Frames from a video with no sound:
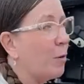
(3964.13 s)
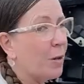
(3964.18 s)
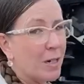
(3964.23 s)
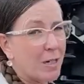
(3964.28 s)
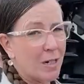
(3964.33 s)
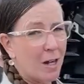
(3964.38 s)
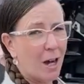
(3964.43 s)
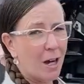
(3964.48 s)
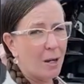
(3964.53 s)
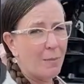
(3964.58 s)
want
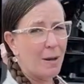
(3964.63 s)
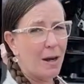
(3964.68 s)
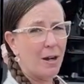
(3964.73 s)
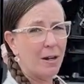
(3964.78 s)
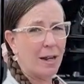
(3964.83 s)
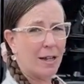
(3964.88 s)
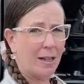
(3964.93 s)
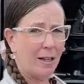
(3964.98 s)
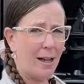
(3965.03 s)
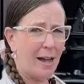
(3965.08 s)
to talk about
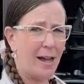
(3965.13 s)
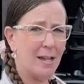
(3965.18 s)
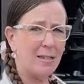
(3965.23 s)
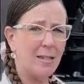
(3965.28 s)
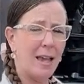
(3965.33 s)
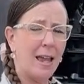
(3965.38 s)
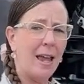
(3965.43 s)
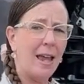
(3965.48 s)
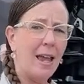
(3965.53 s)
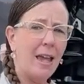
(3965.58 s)
class
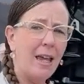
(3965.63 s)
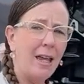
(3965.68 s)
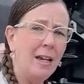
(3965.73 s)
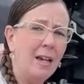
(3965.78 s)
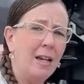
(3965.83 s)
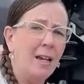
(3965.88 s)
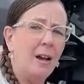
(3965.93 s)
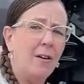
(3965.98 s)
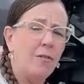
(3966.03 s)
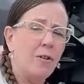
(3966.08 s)
A
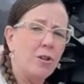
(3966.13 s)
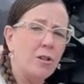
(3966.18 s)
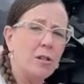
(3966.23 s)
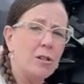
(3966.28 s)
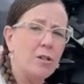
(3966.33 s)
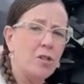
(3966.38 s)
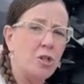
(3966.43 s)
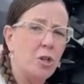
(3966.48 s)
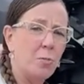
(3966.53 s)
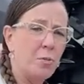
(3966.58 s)

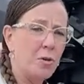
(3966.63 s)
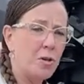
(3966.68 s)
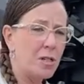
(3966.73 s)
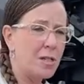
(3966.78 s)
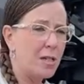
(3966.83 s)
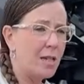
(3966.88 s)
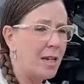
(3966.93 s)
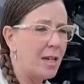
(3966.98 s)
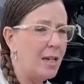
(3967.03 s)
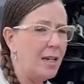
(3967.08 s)
versus super
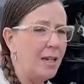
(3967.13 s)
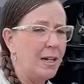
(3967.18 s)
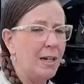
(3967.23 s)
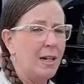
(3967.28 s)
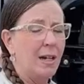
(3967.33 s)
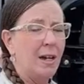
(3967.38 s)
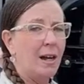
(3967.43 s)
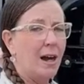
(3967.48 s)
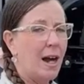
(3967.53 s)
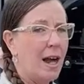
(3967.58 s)
C,
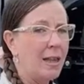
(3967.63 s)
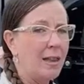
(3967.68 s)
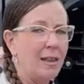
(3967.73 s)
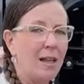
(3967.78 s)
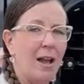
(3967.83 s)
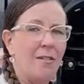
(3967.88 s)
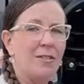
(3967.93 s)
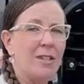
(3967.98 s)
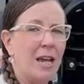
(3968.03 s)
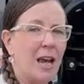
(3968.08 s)
I
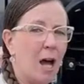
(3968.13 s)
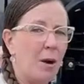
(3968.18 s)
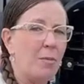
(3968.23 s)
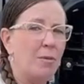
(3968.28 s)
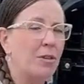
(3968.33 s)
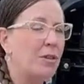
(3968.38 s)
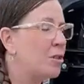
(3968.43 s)
love to help with